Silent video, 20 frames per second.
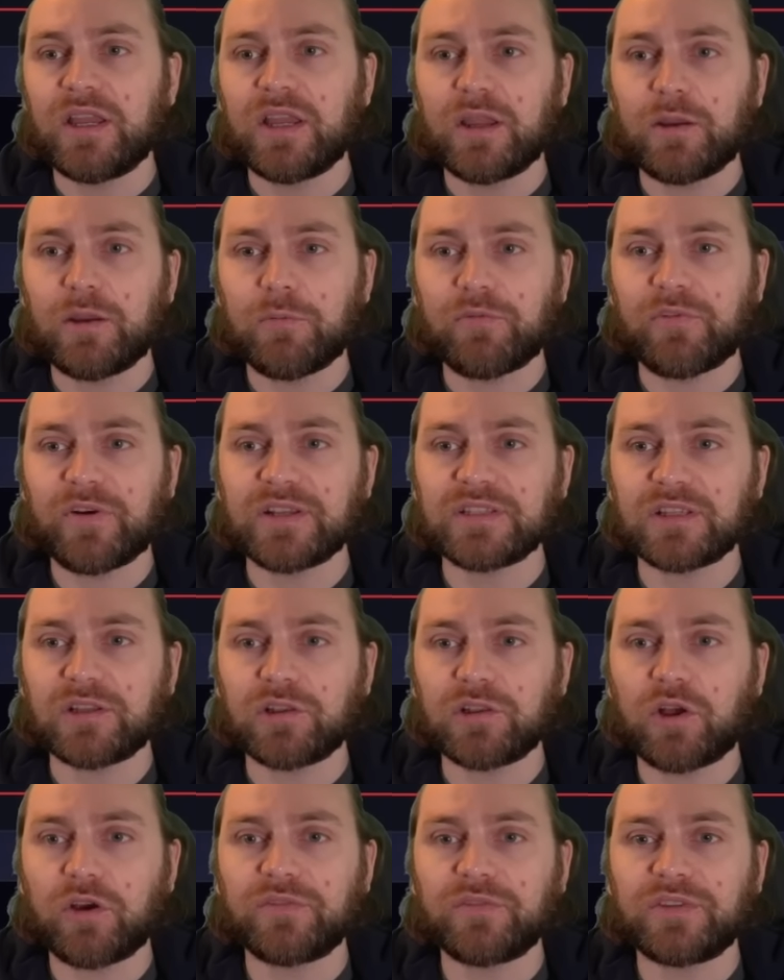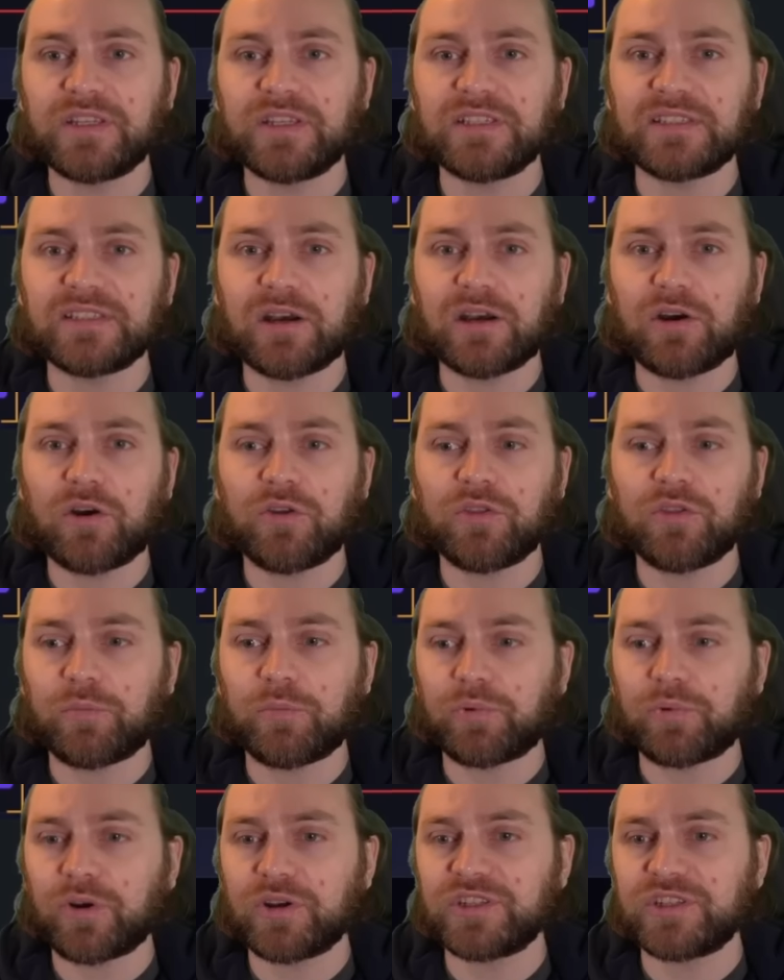It provides a lot of detail on the
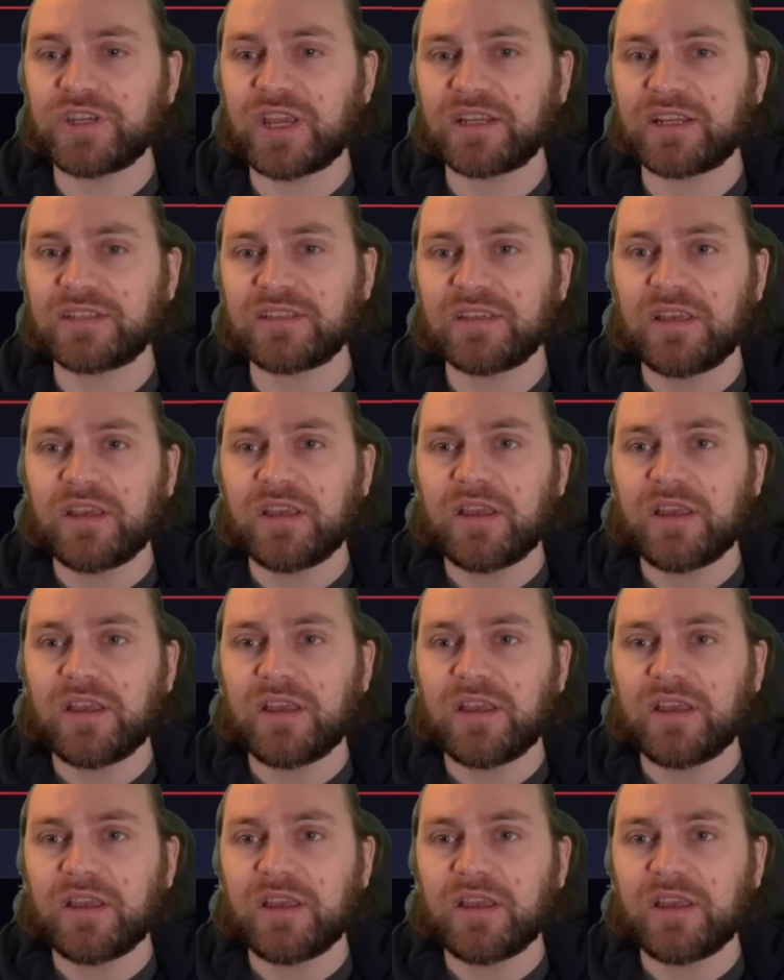project